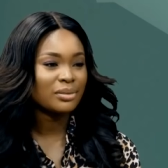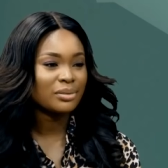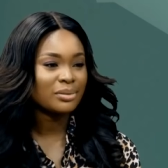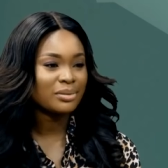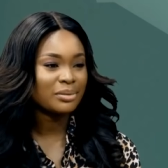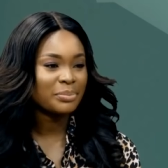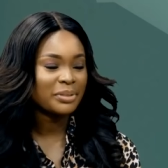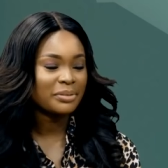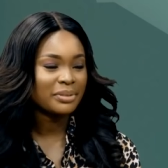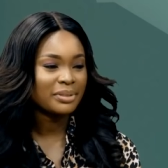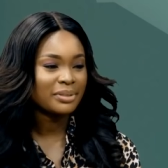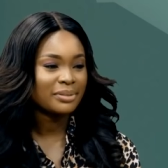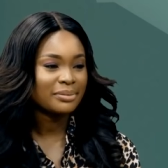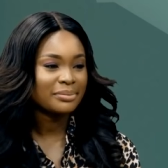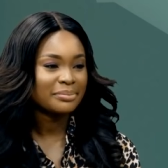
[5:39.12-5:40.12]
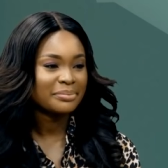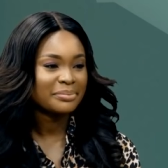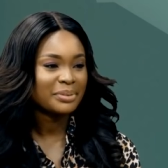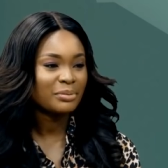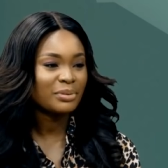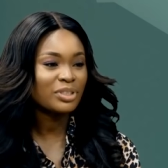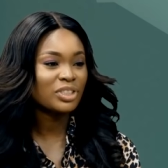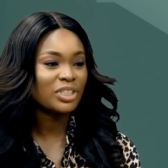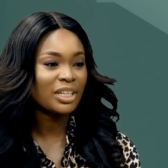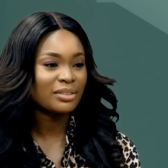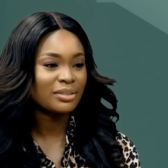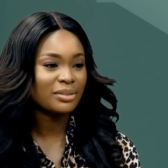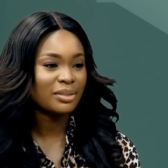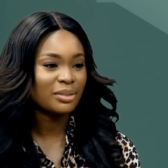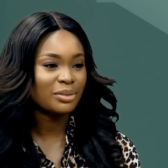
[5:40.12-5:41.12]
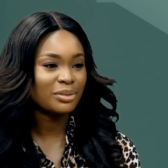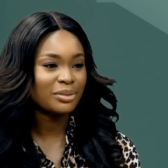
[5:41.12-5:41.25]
use, B-RED? Huh? Which jazz do they